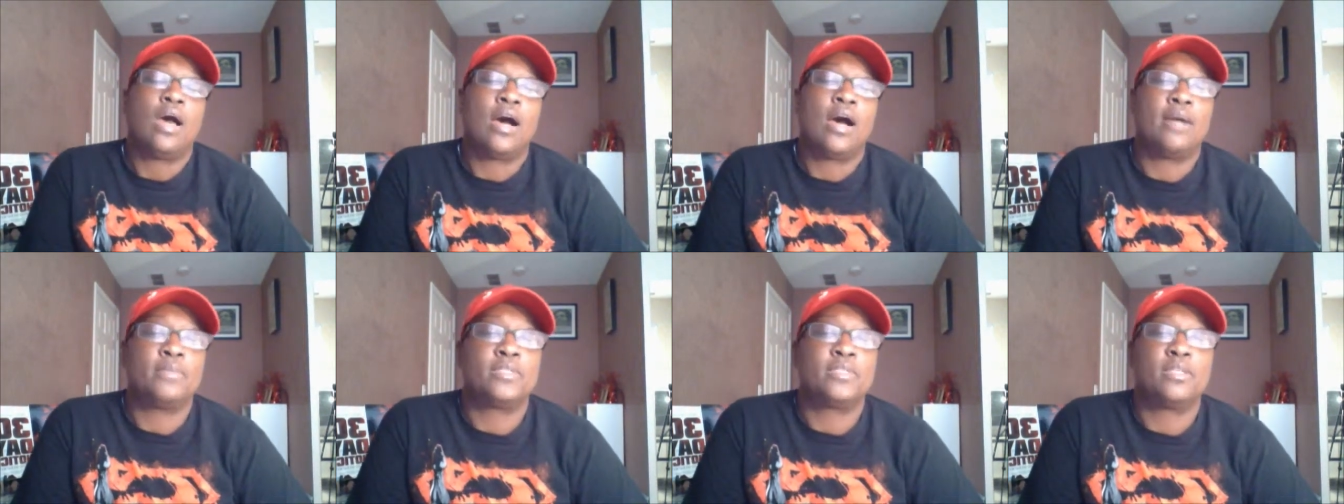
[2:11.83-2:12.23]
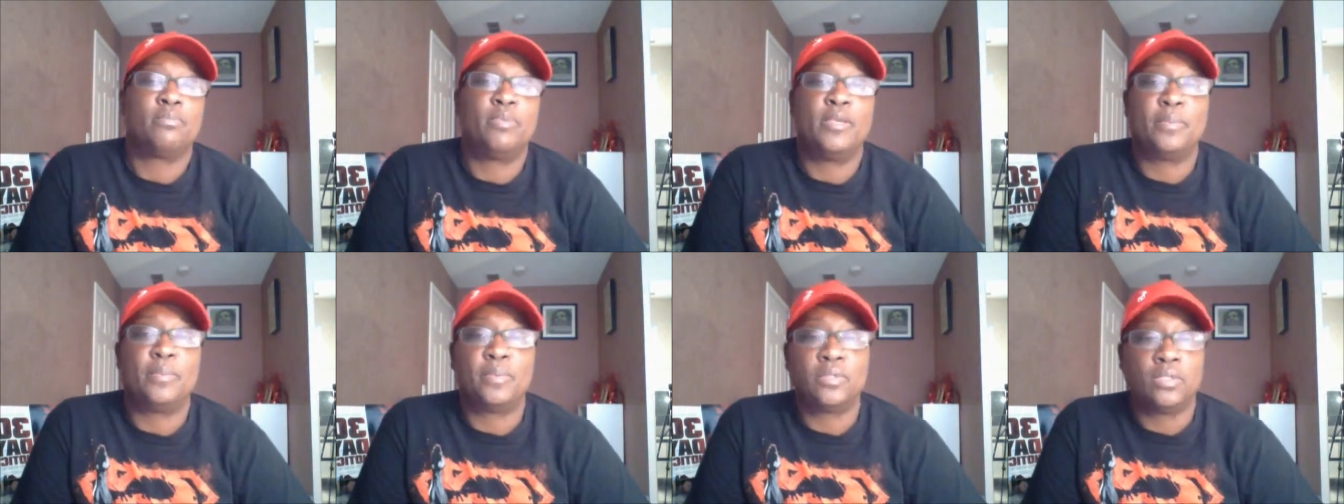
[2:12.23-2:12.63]
Um, some
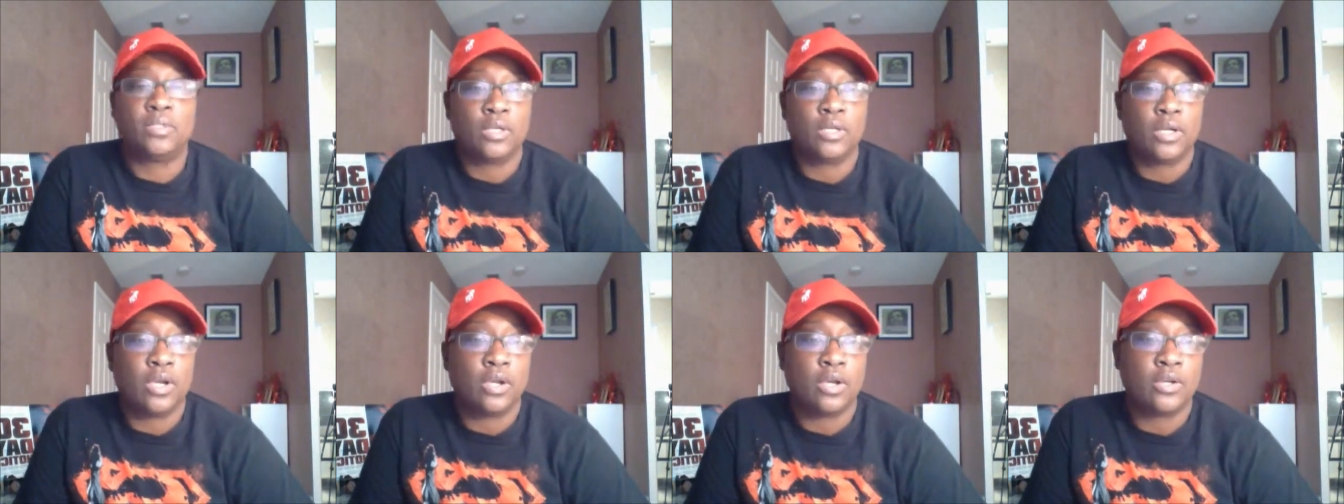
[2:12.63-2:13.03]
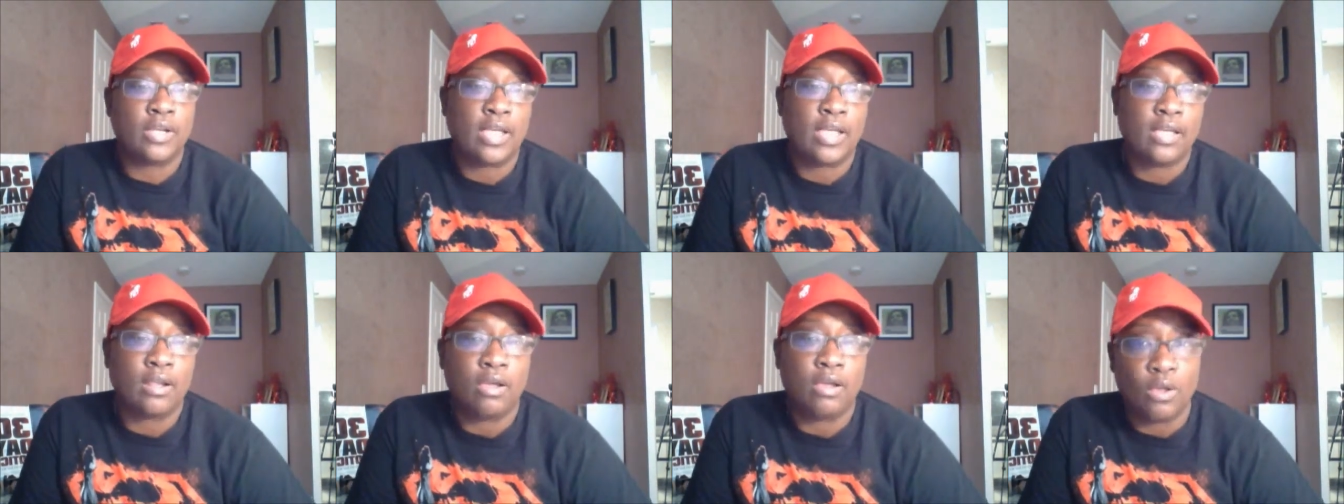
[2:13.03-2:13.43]
people are, are
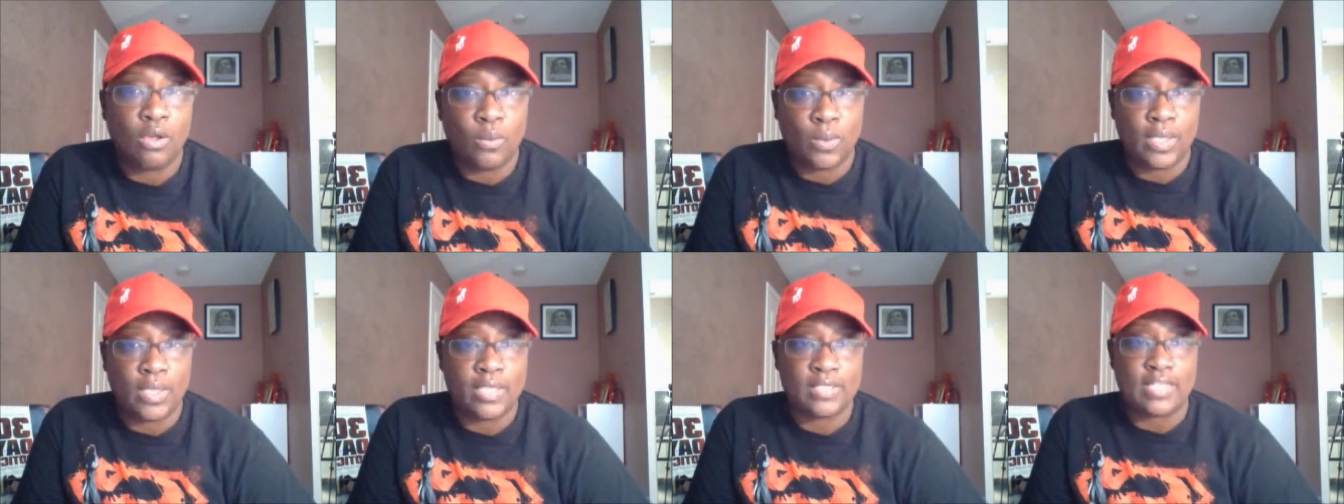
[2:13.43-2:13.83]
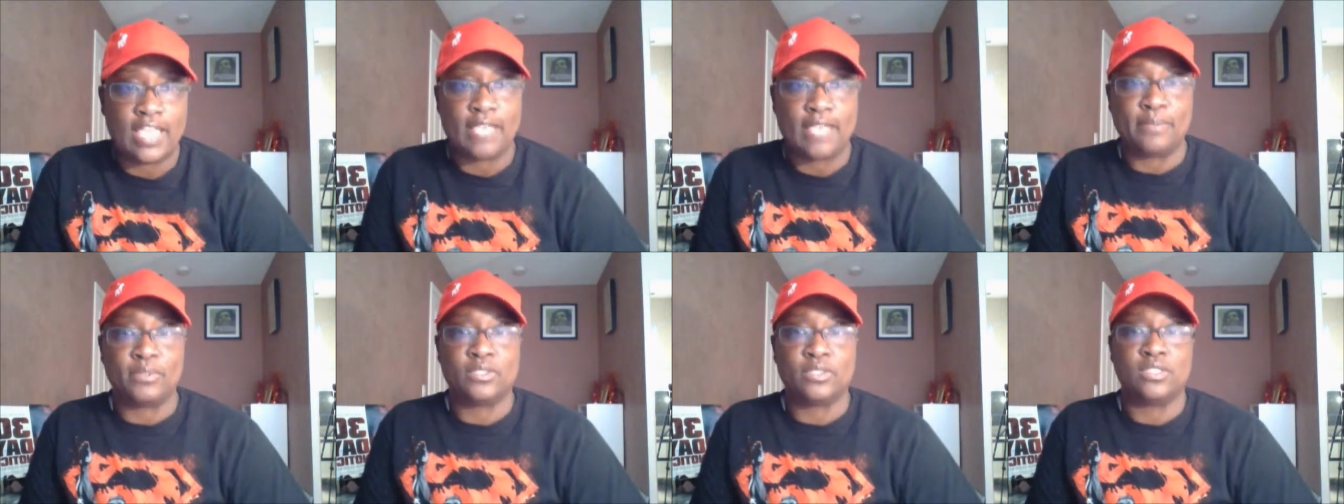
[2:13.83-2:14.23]
not always
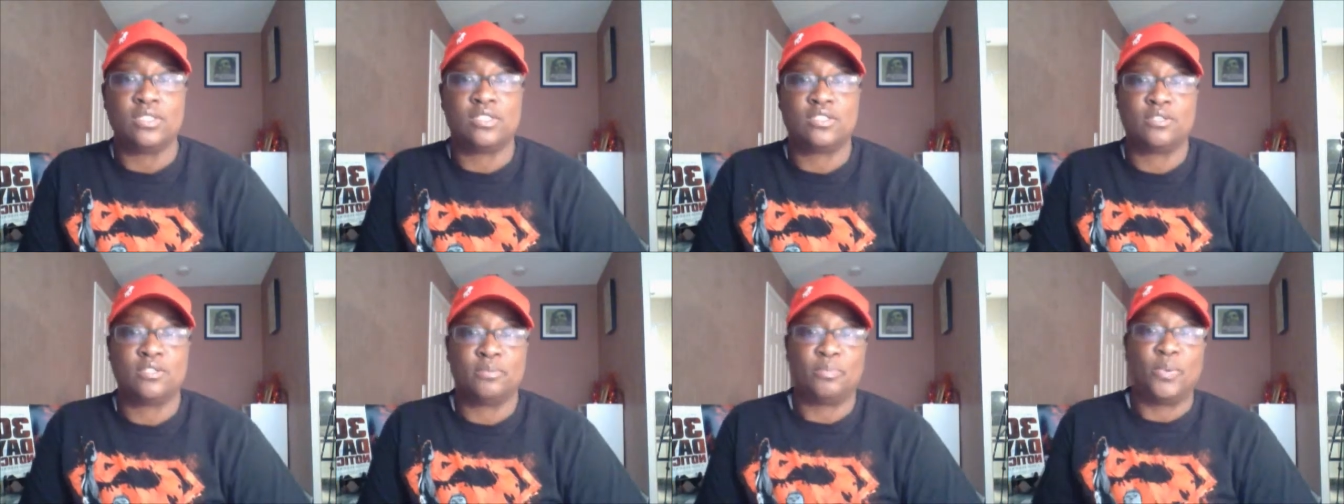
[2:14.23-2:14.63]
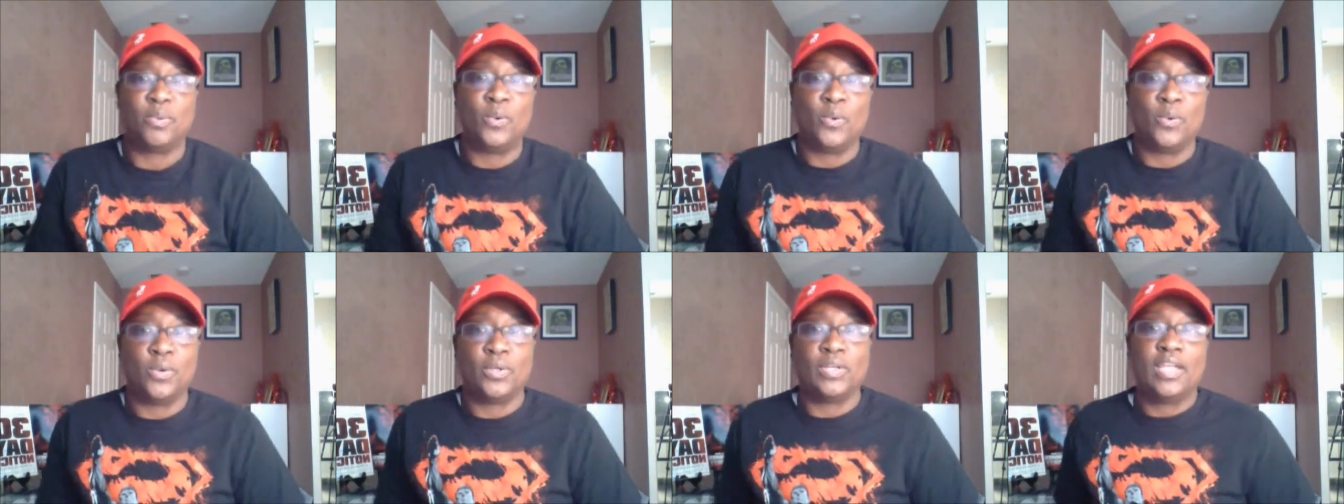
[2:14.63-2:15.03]
able to
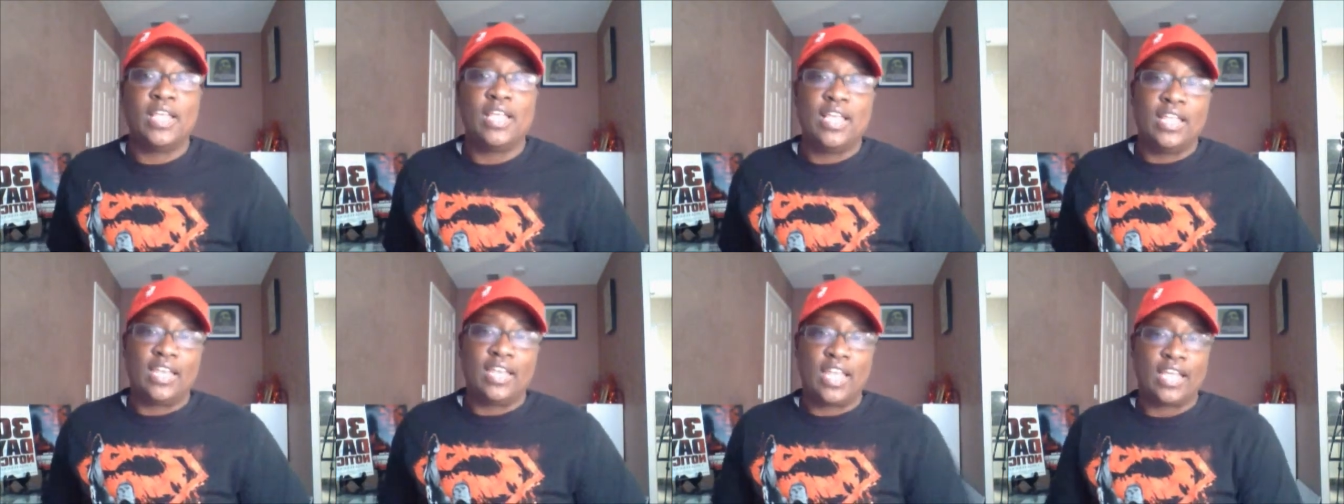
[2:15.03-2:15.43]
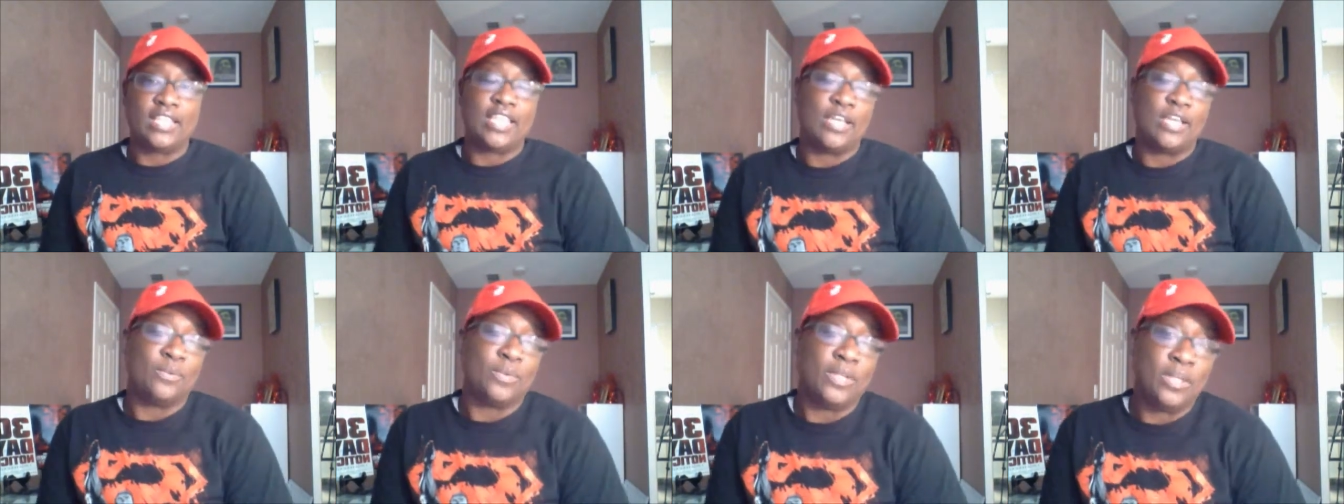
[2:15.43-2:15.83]
support like
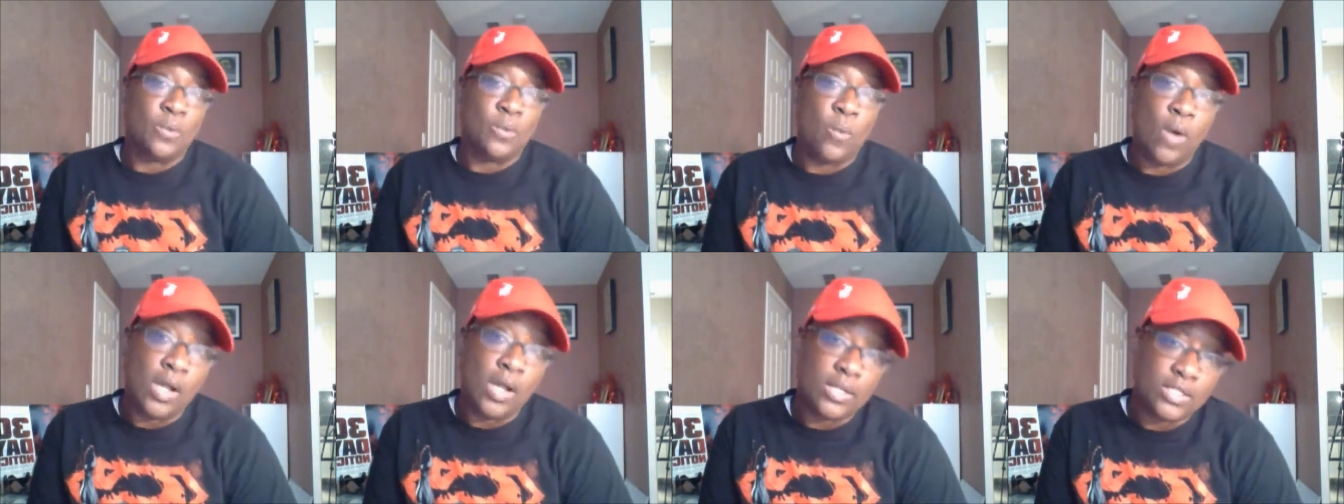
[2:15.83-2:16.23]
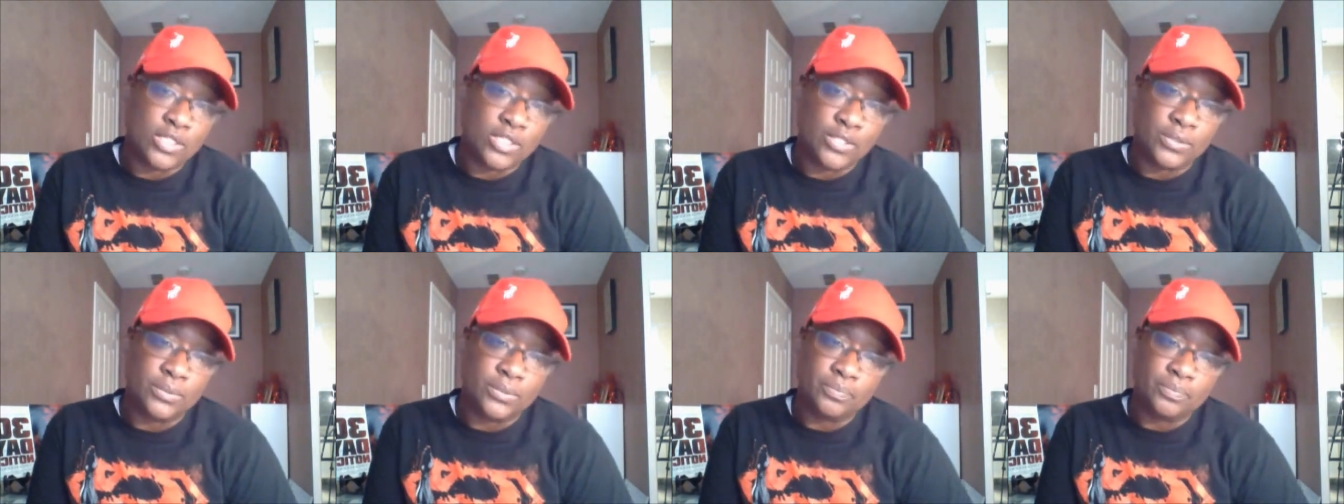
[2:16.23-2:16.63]
they really want
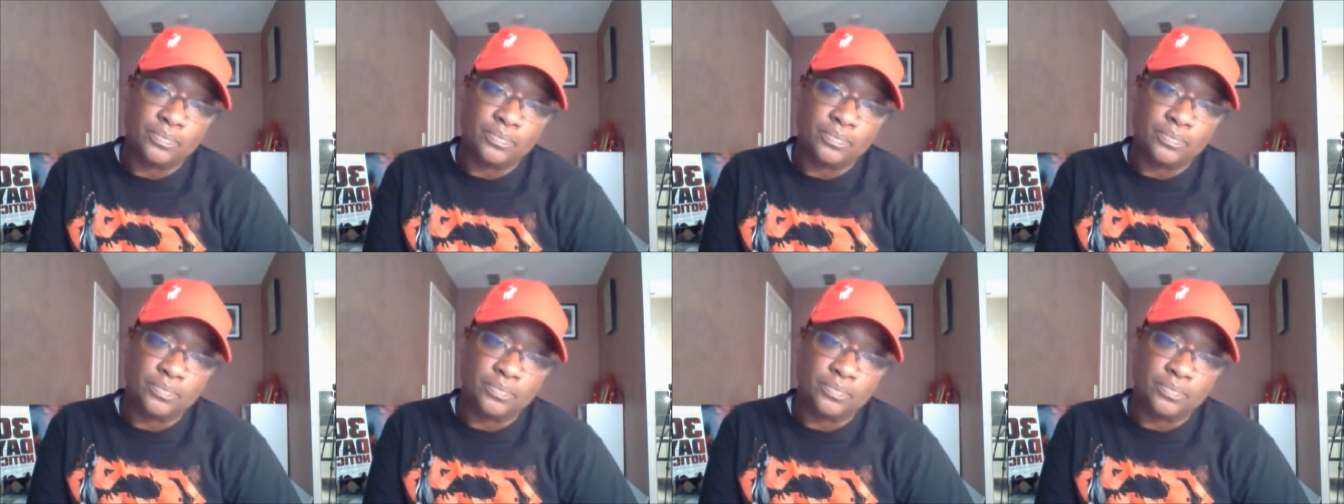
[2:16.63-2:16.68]
to,